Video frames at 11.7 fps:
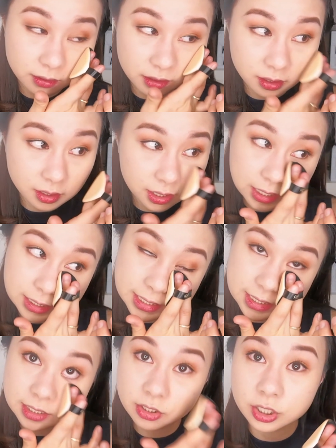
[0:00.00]
a
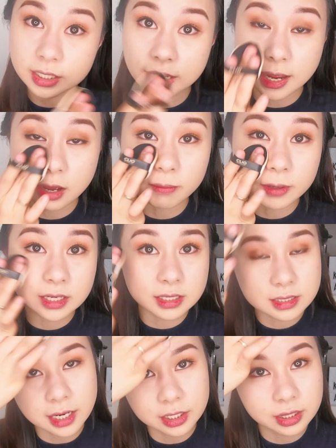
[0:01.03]
concealer now
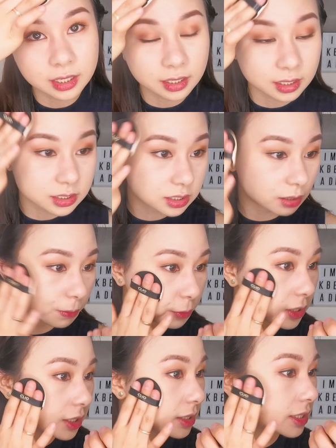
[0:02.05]
because I think it's a
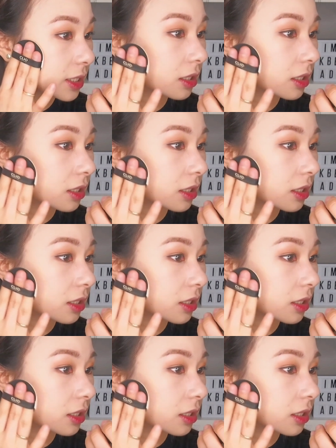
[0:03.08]
pretty decent